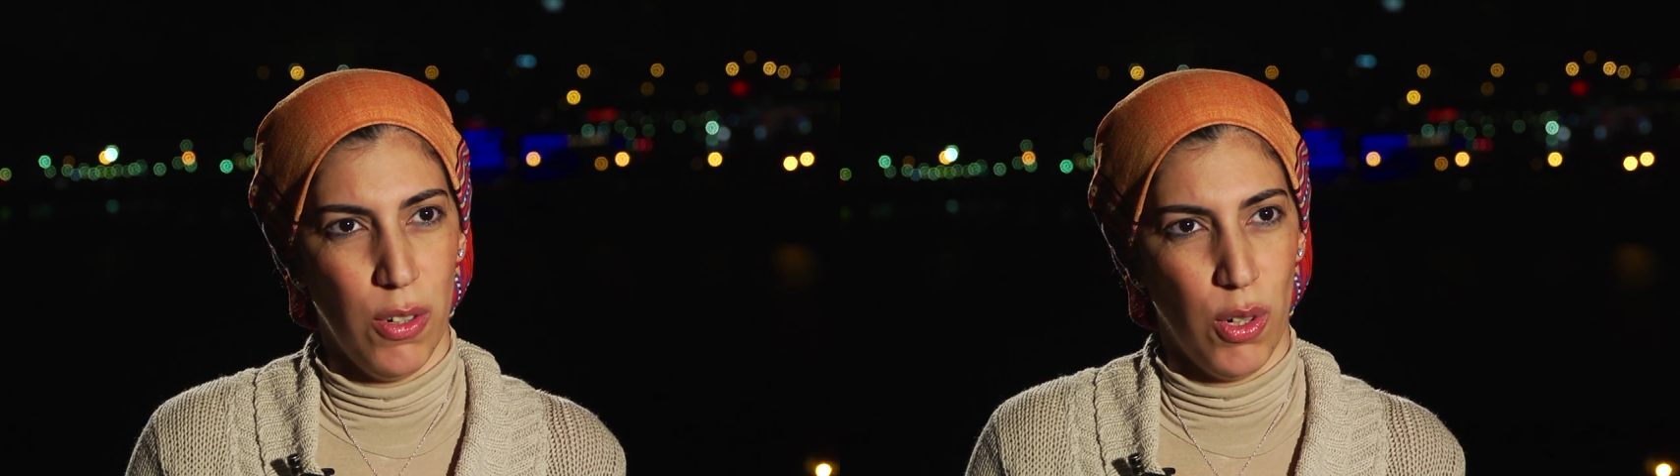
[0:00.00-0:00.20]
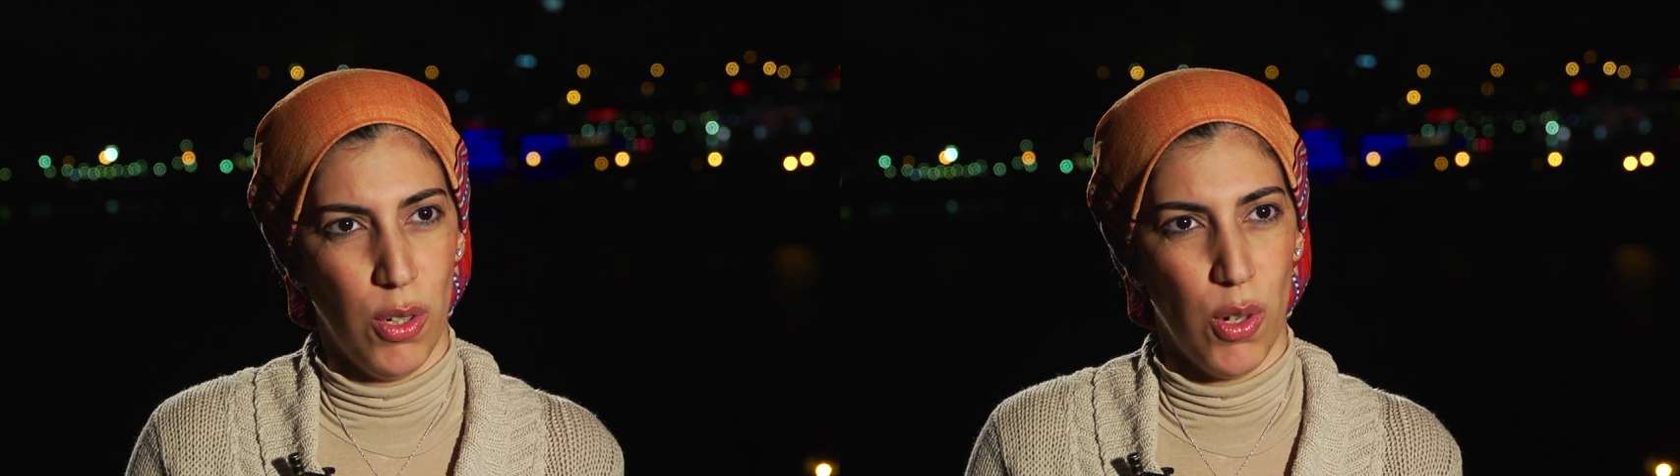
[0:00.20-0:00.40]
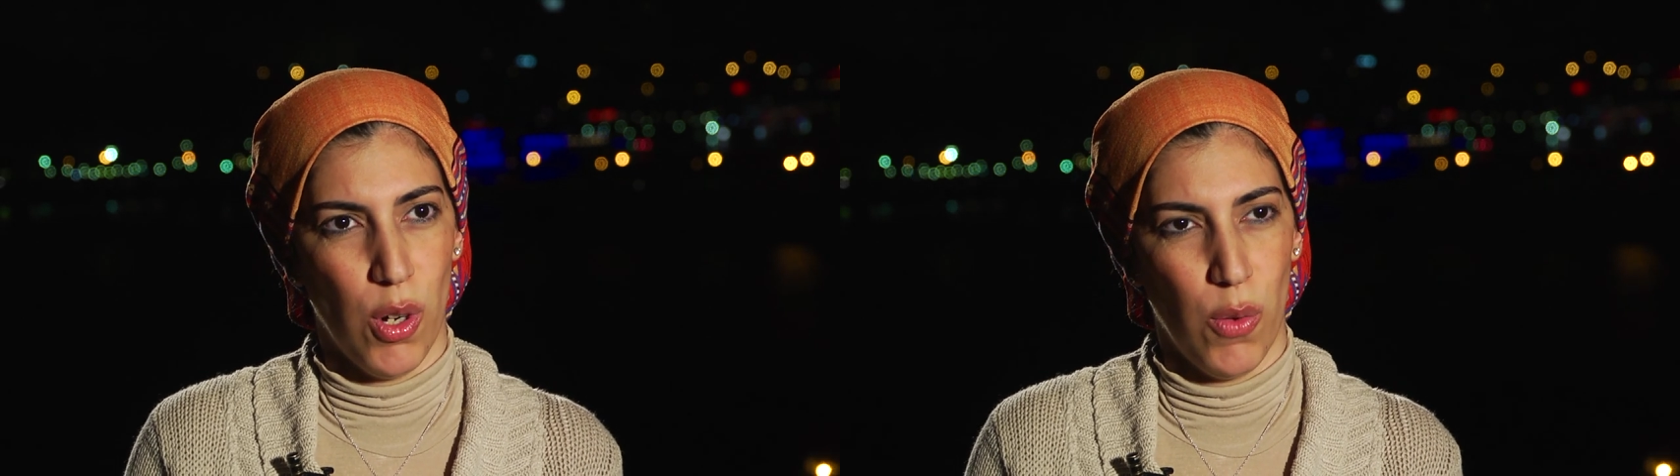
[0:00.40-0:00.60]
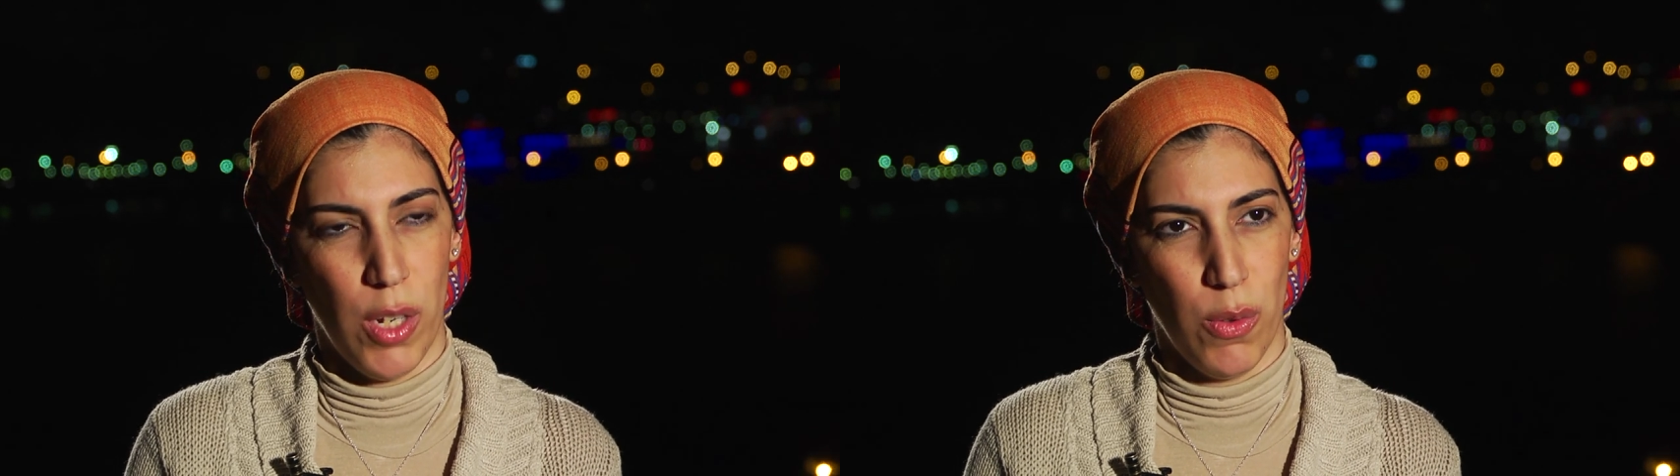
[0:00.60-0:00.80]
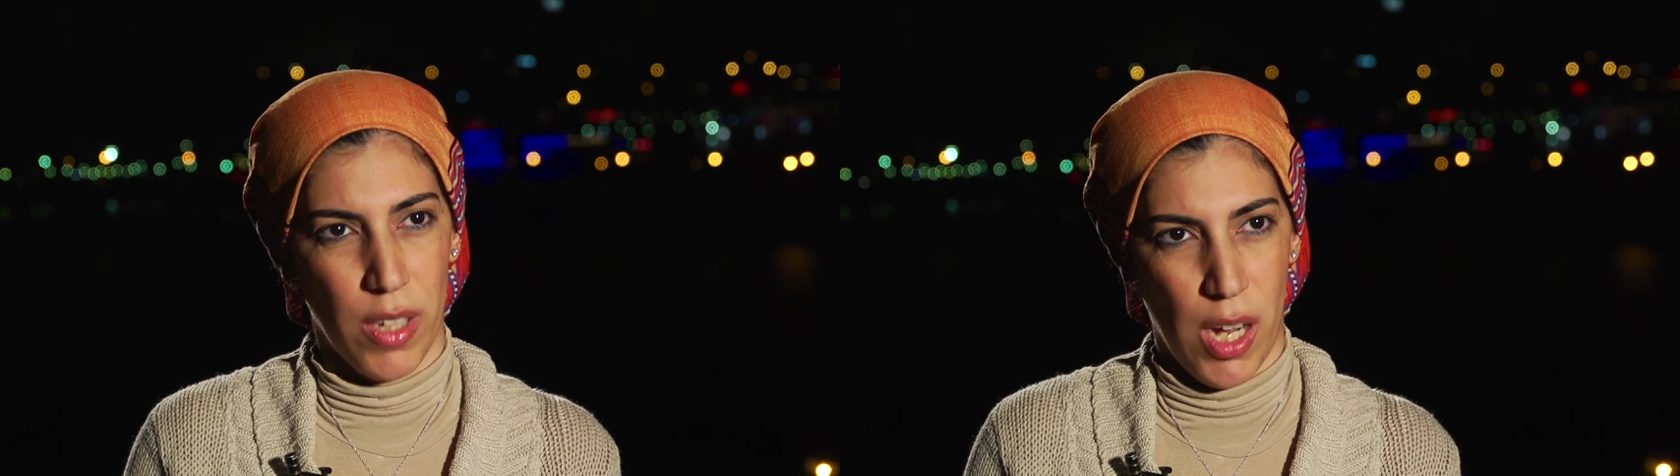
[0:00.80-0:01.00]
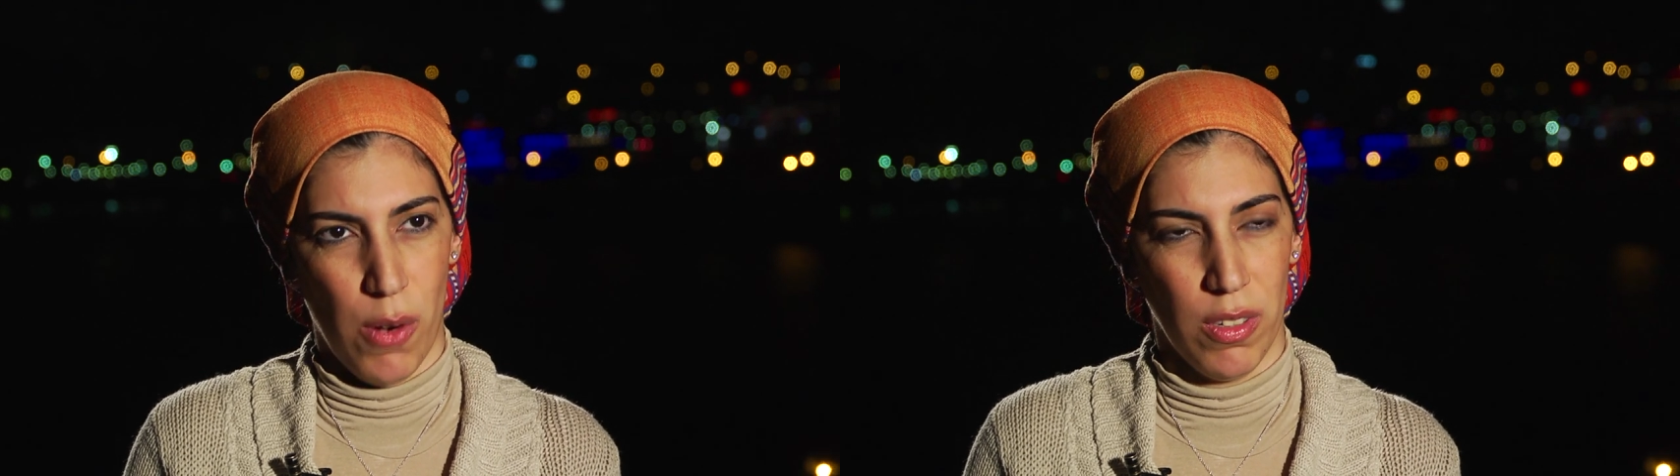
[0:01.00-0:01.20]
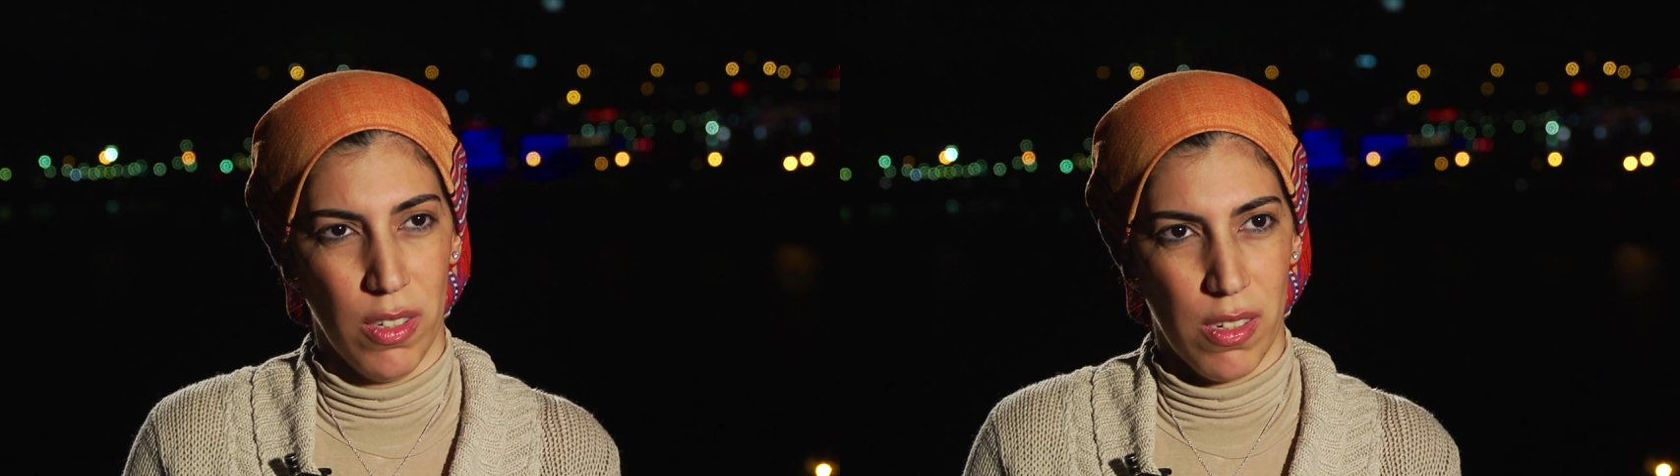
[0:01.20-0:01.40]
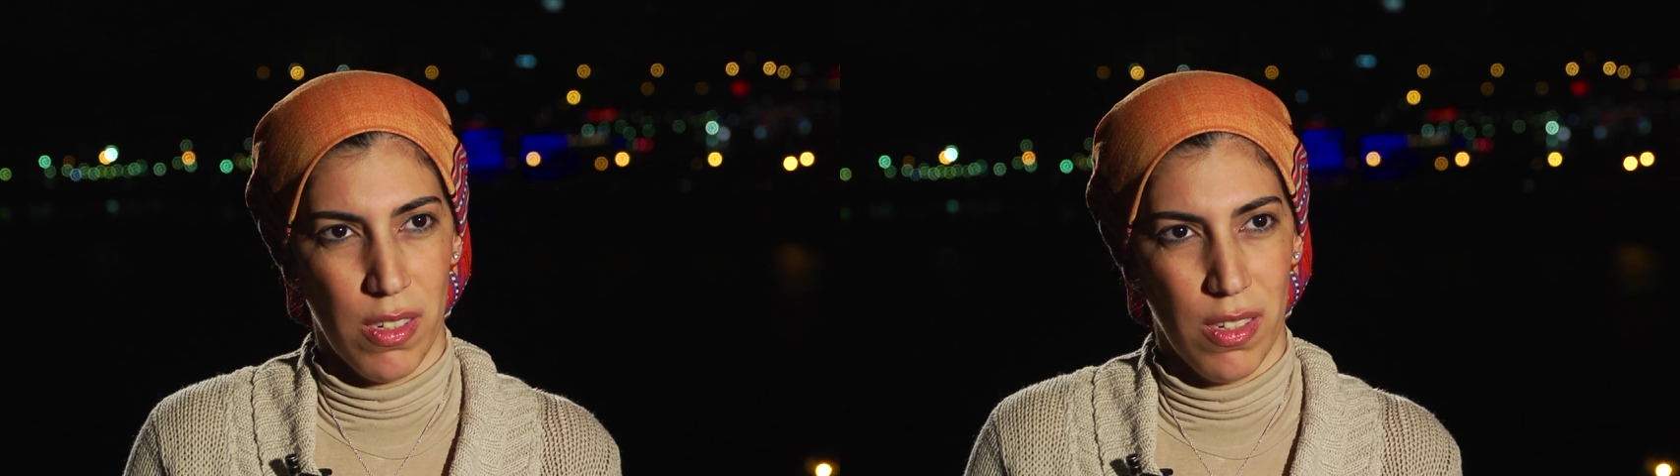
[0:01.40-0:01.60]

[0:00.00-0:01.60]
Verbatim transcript: or you go away with cowardice.